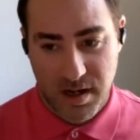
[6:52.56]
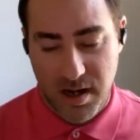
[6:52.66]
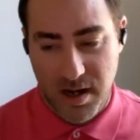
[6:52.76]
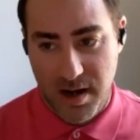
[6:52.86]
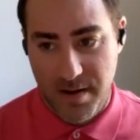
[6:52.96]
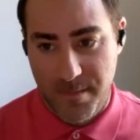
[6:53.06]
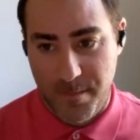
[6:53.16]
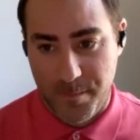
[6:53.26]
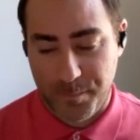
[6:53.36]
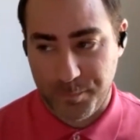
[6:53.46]

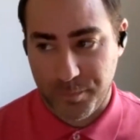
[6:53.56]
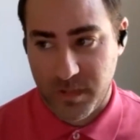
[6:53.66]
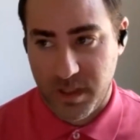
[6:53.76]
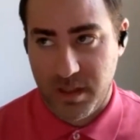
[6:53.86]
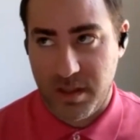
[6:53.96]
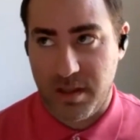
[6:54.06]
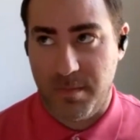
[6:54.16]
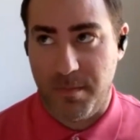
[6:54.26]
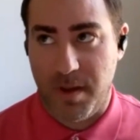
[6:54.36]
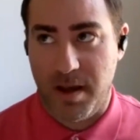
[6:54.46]

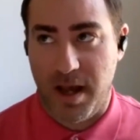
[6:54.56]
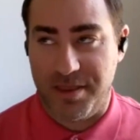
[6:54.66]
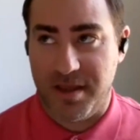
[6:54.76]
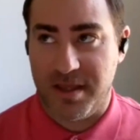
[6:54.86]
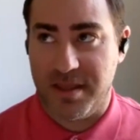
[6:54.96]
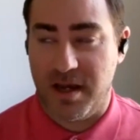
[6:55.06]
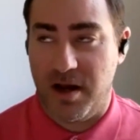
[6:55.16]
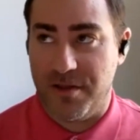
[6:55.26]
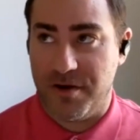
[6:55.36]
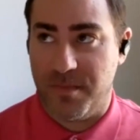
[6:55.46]
I think the
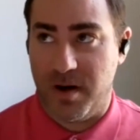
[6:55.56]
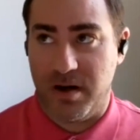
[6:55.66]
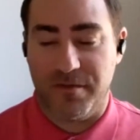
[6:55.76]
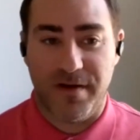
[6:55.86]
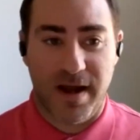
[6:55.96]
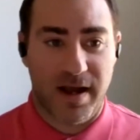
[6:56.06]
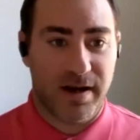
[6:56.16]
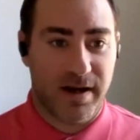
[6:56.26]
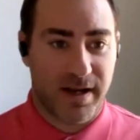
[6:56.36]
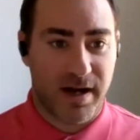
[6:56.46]
other part of that,
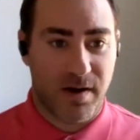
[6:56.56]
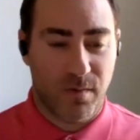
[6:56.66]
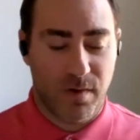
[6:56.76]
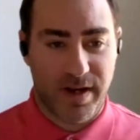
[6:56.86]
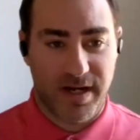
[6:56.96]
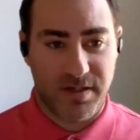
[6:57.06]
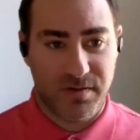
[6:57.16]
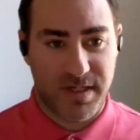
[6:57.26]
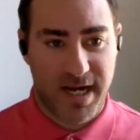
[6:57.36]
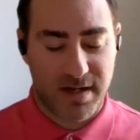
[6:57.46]
and again, I won't get too
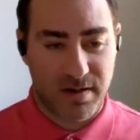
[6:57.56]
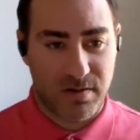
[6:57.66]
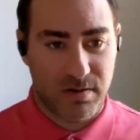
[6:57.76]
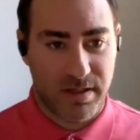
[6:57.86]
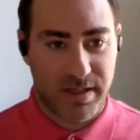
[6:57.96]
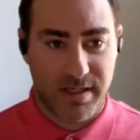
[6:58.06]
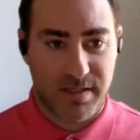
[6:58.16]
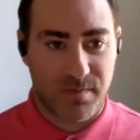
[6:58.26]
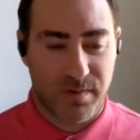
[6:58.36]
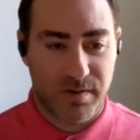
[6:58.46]
technical,
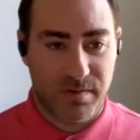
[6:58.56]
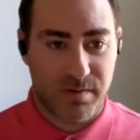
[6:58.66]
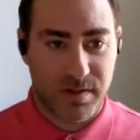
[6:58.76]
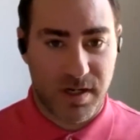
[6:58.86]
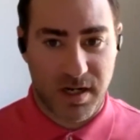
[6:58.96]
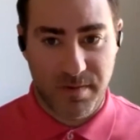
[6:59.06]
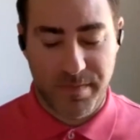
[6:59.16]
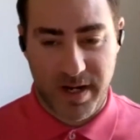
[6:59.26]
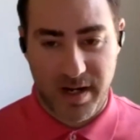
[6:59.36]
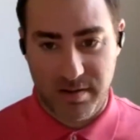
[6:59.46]
is when you talk
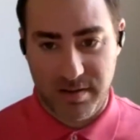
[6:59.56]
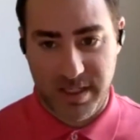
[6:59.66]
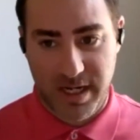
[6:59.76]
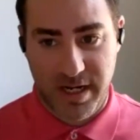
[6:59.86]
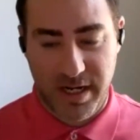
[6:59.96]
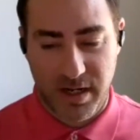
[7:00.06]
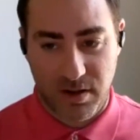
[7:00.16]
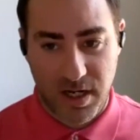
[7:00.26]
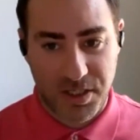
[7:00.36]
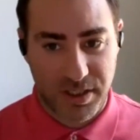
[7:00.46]
about data
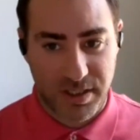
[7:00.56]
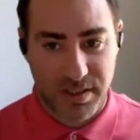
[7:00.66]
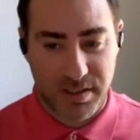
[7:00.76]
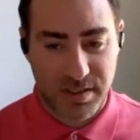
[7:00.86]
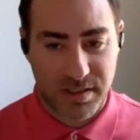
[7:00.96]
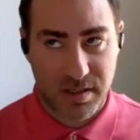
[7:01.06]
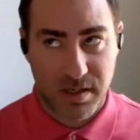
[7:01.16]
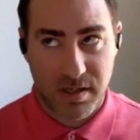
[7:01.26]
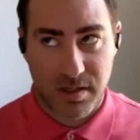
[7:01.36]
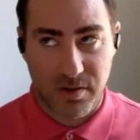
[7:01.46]
integrations,
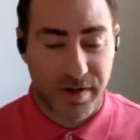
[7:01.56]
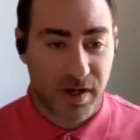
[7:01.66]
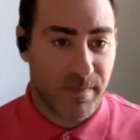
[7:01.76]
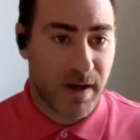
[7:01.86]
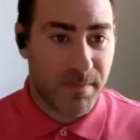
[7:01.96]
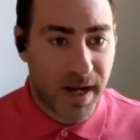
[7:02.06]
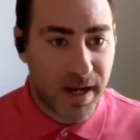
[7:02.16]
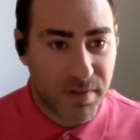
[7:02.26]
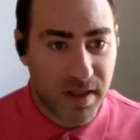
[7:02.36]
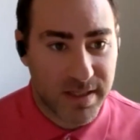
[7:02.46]
you'll hear about
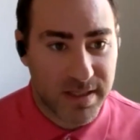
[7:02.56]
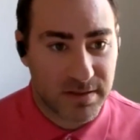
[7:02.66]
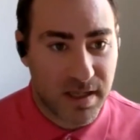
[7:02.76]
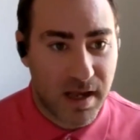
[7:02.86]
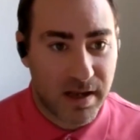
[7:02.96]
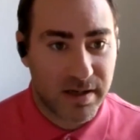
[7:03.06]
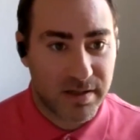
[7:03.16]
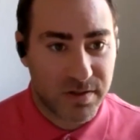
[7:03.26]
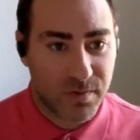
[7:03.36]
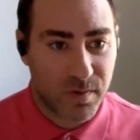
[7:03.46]
pipelines a lot.
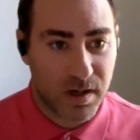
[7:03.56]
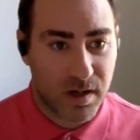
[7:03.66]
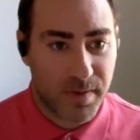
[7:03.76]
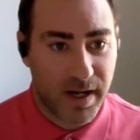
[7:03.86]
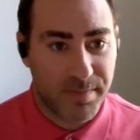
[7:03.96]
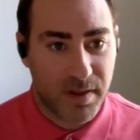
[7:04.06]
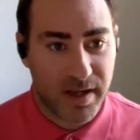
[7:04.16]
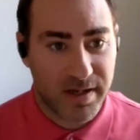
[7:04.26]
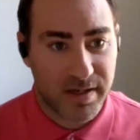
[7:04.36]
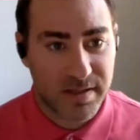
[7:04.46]
So what are
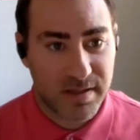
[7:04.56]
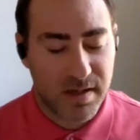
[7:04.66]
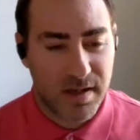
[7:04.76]
pipelines?